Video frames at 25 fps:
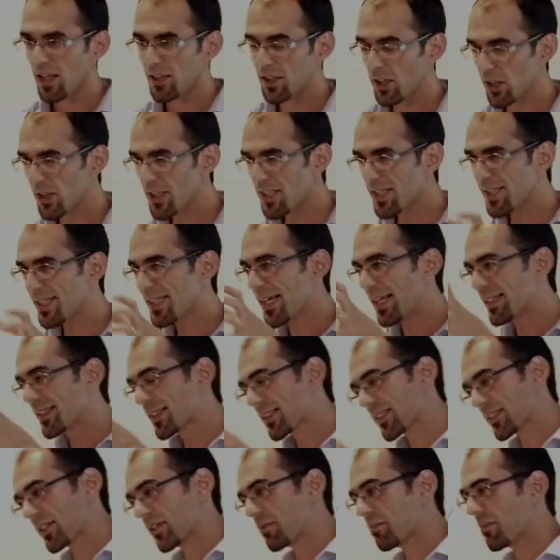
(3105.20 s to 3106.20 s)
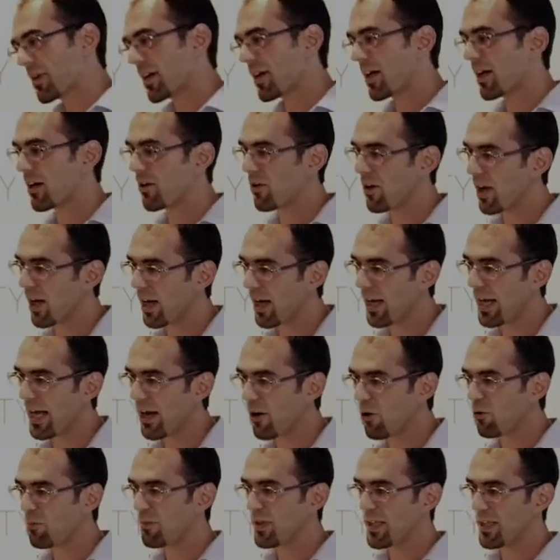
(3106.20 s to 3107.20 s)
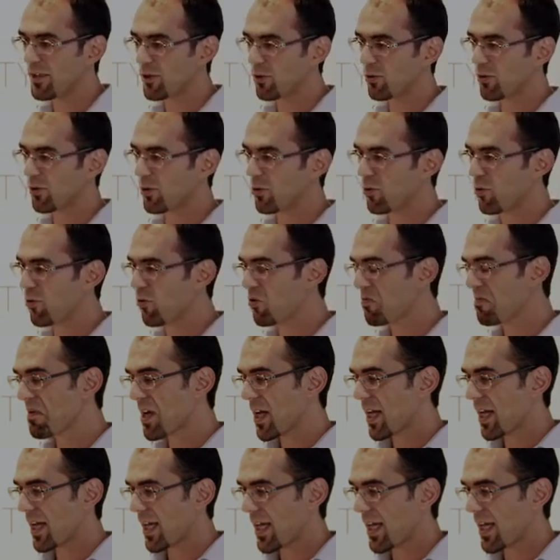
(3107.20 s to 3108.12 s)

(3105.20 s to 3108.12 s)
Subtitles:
does that somehow allow me to do